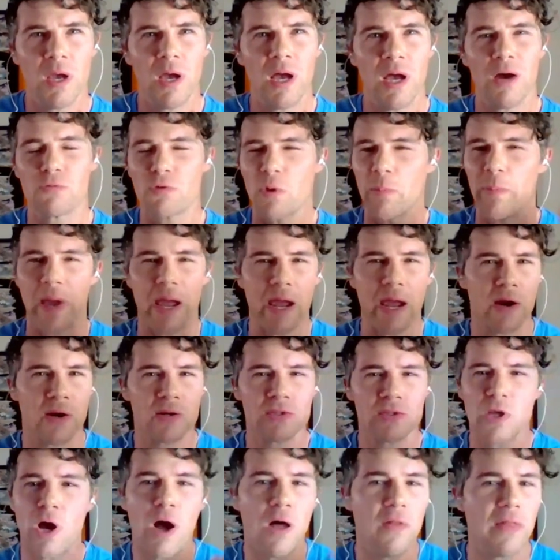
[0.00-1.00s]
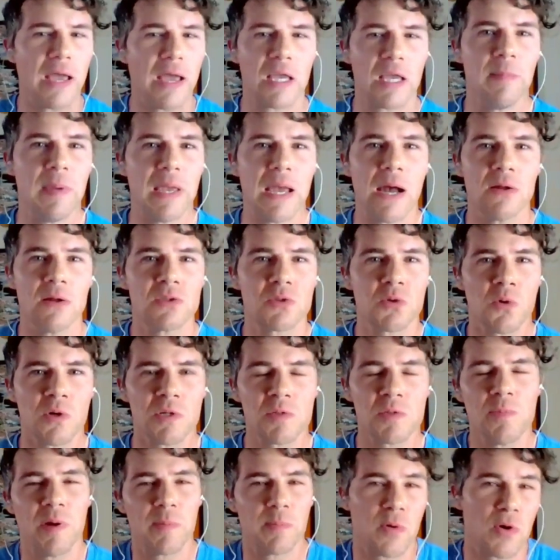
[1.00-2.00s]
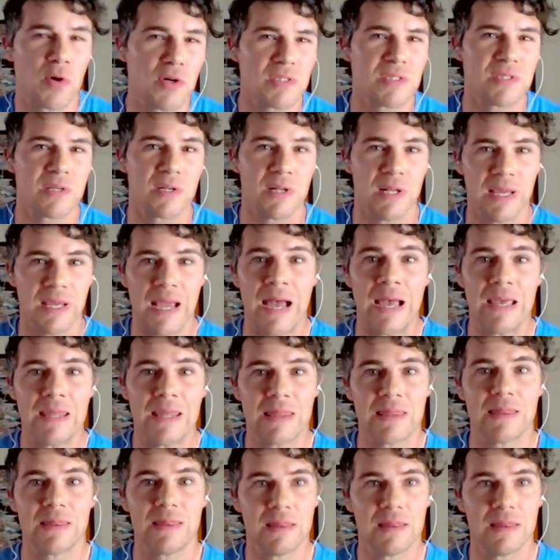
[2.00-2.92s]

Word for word: uh, repairs all that can be outsourced but personally i